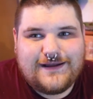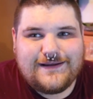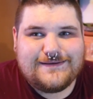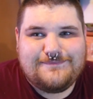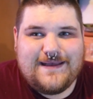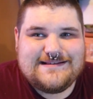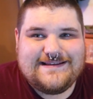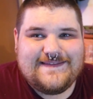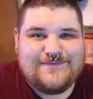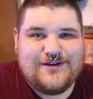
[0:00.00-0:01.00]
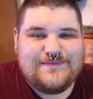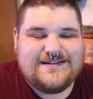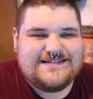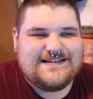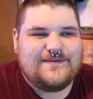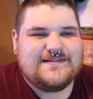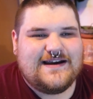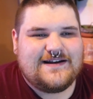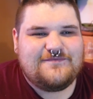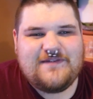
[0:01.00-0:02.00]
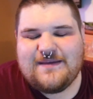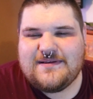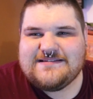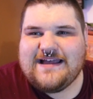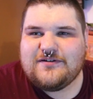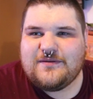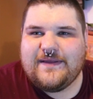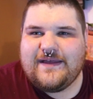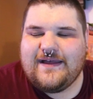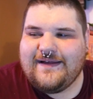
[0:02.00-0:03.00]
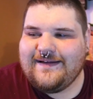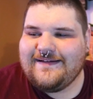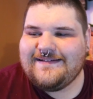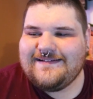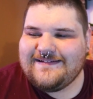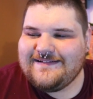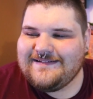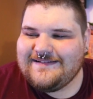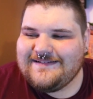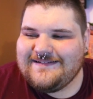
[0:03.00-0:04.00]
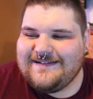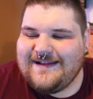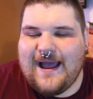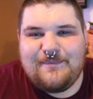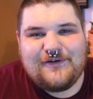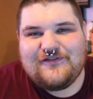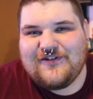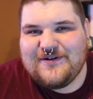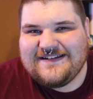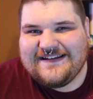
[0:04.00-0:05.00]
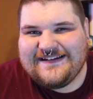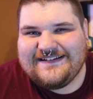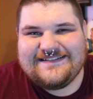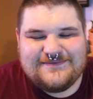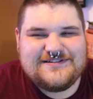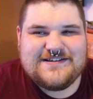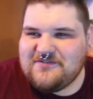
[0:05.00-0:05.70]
like messy at the moment, so it's kind of making me sound a bit throaty, which is